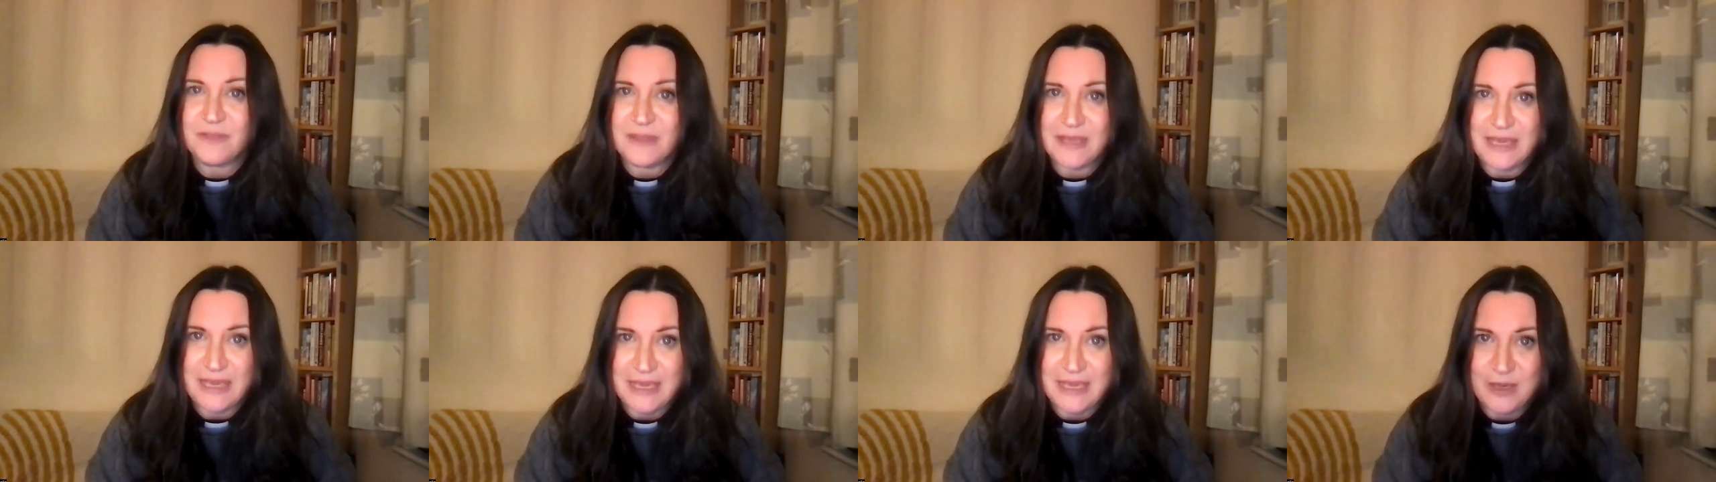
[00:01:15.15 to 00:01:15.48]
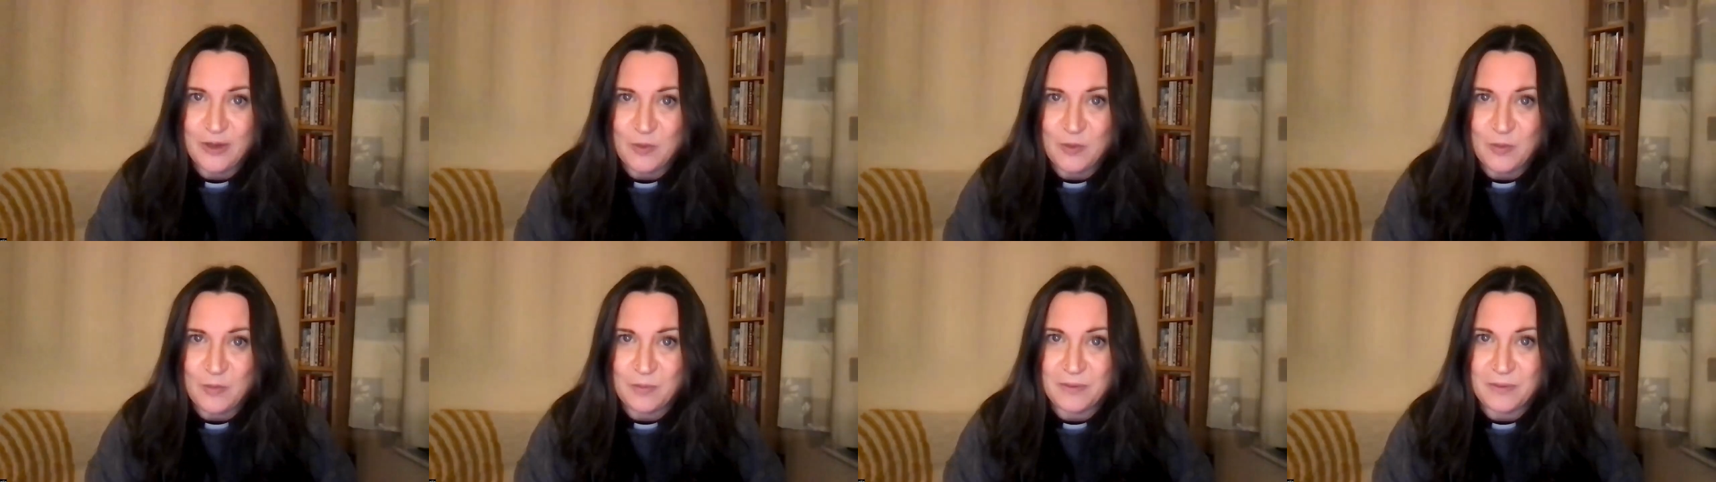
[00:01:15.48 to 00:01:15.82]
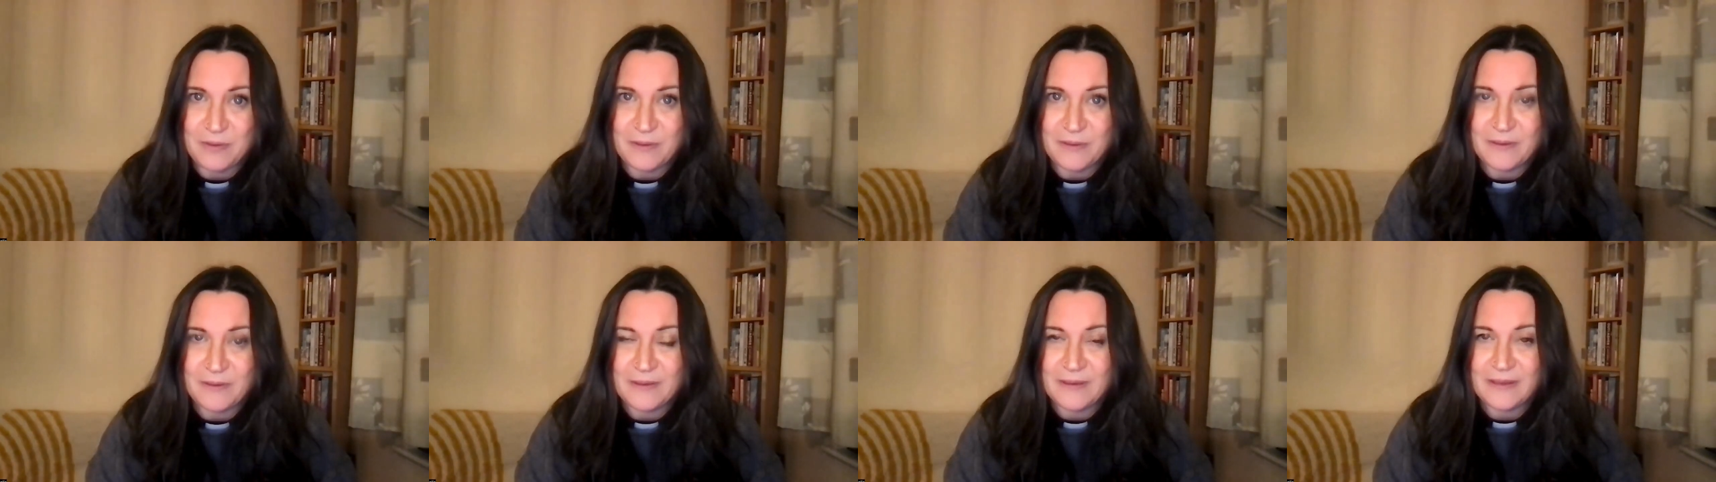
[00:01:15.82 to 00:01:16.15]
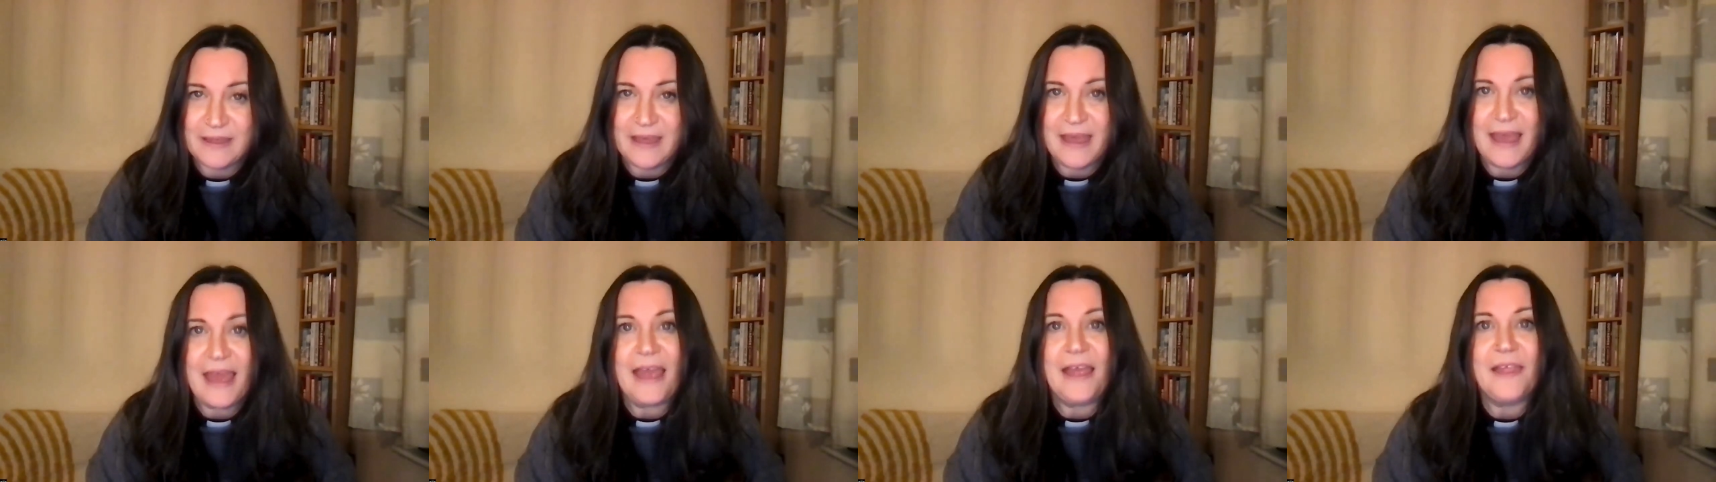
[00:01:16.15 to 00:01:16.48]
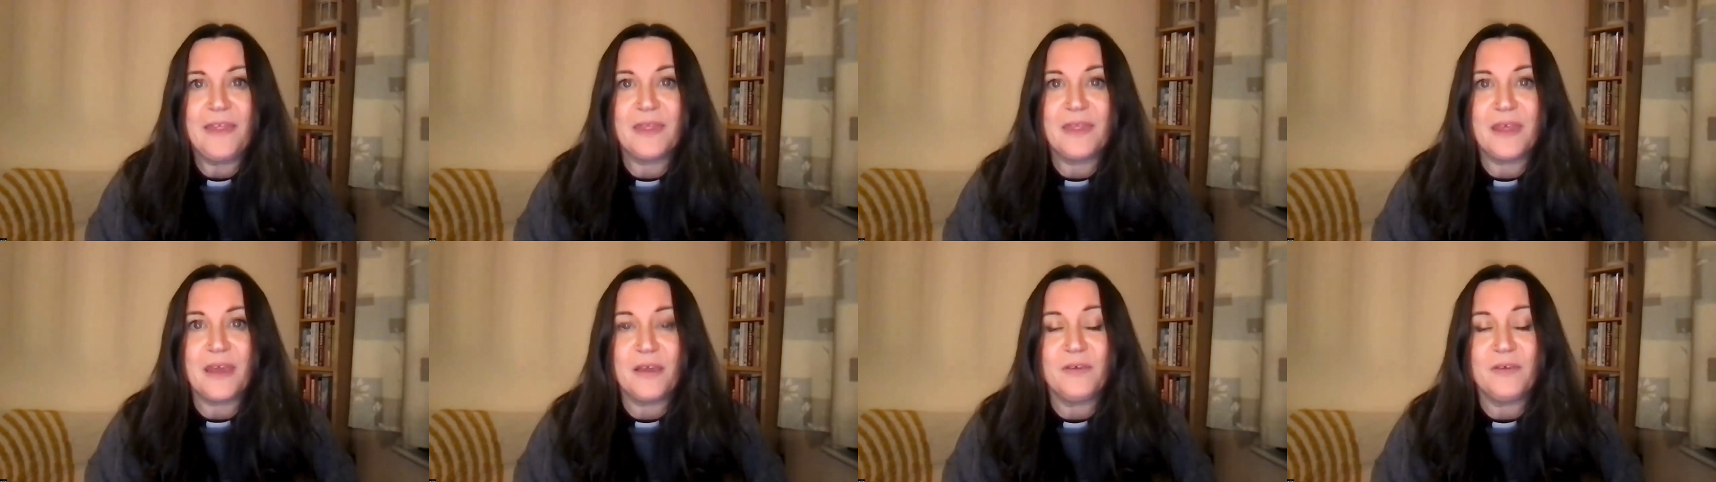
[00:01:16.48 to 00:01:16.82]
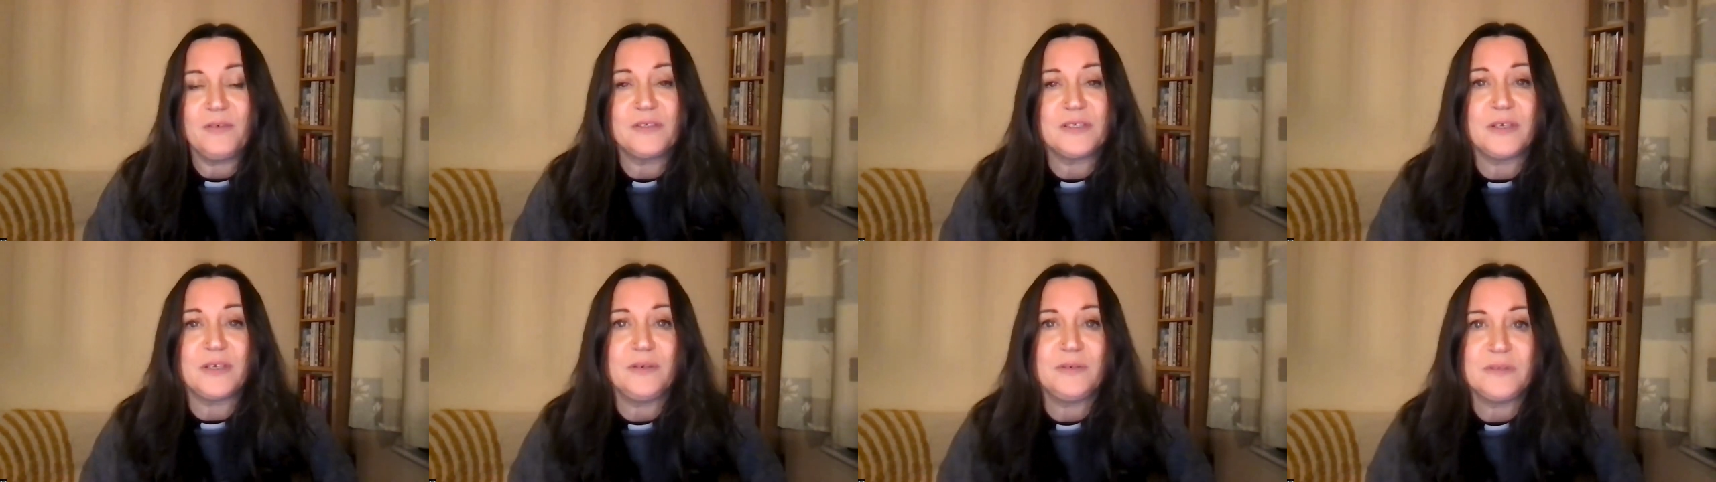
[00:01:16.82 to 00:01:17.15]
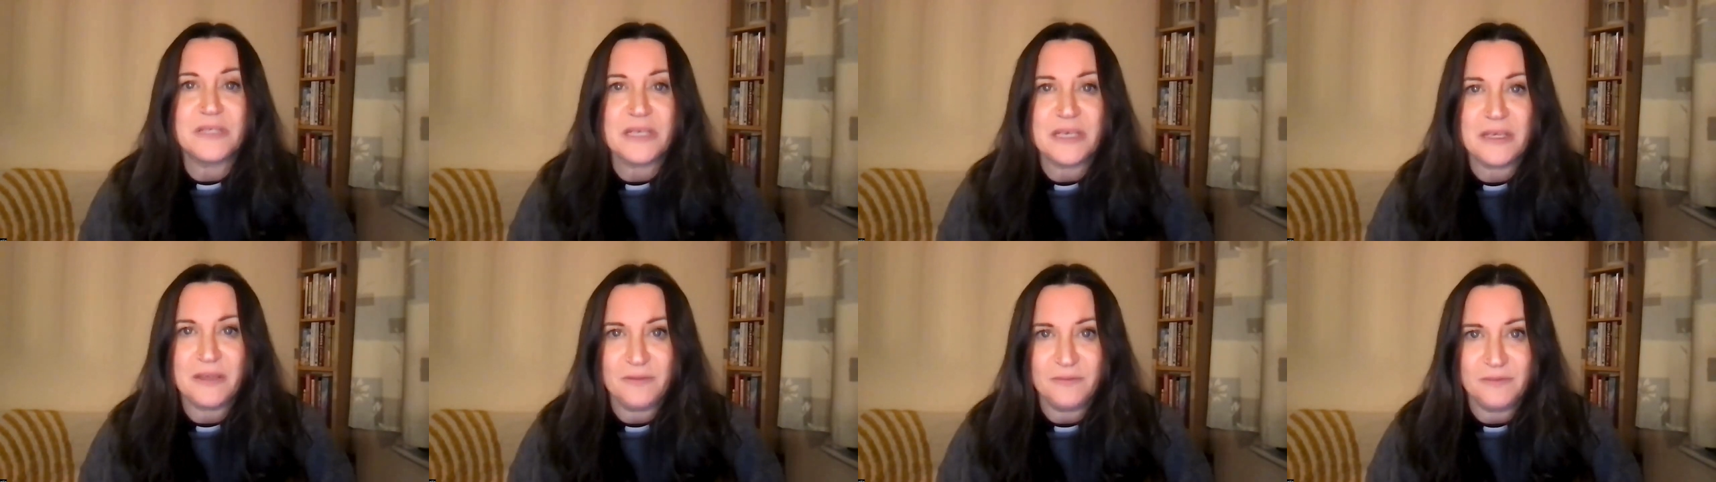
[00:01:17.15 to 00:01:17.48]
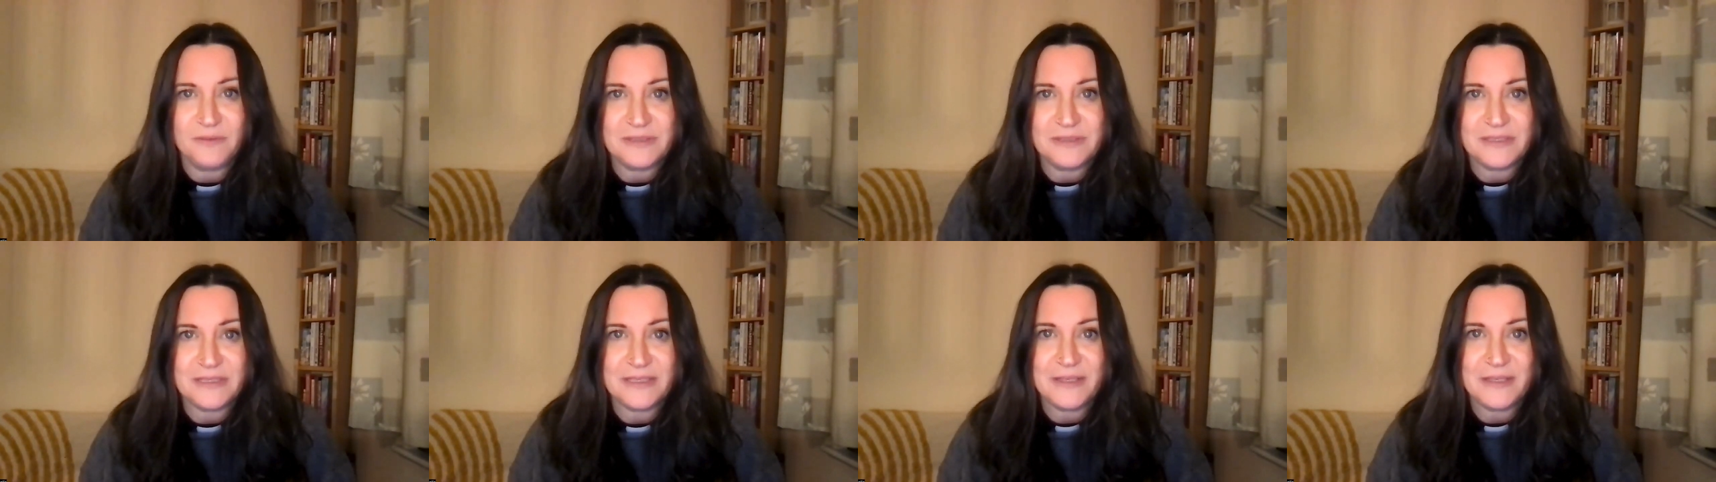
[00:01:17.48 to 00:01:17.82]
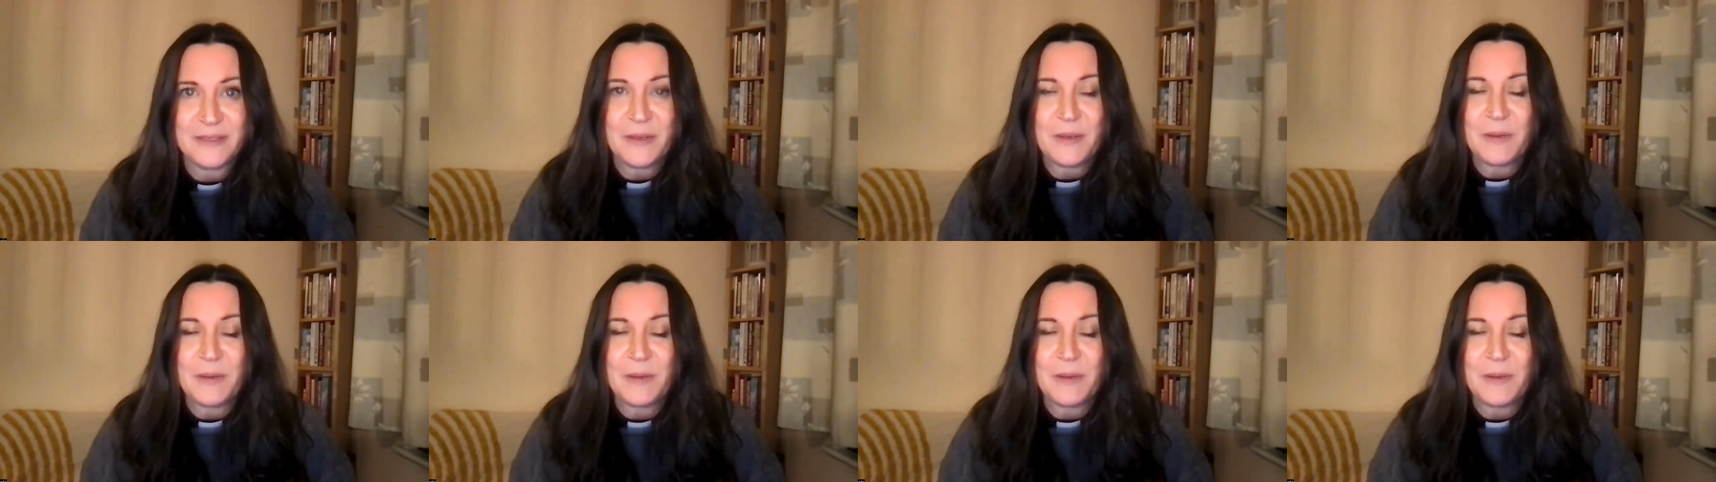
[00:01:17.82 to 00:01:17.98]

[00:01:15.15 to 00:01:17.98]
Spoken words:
the help and those who don't,